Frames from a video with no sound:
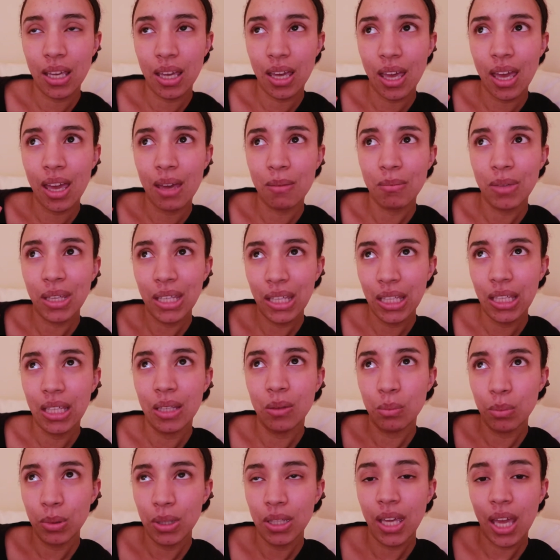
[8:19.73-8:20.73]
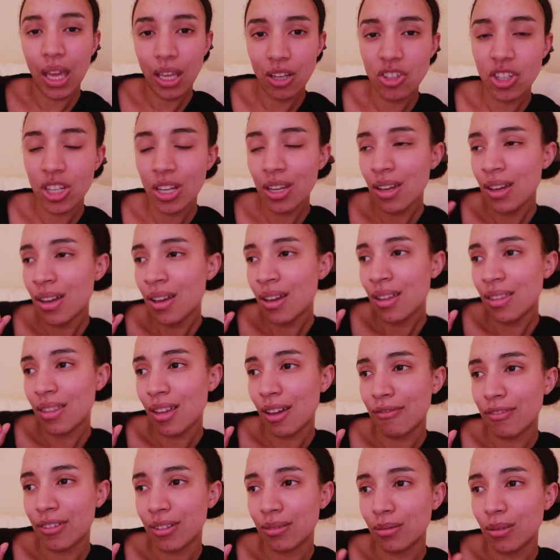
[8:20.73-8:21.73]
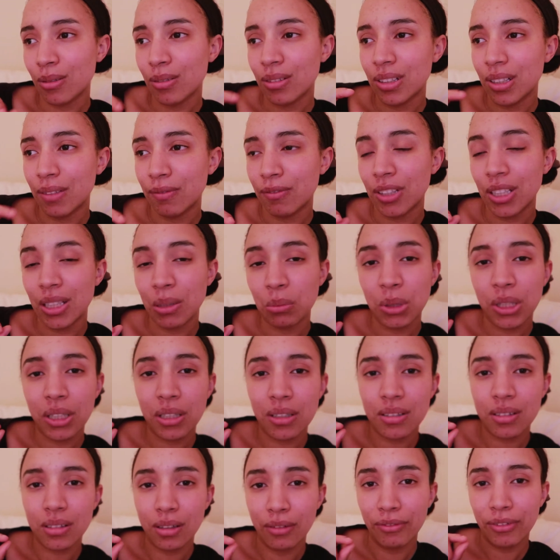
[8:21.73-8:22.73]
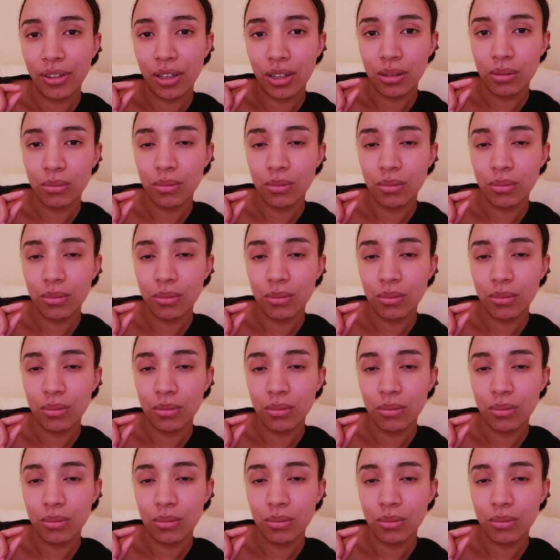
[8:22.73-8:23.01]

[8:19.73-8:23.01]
MEPH, I found really funny because of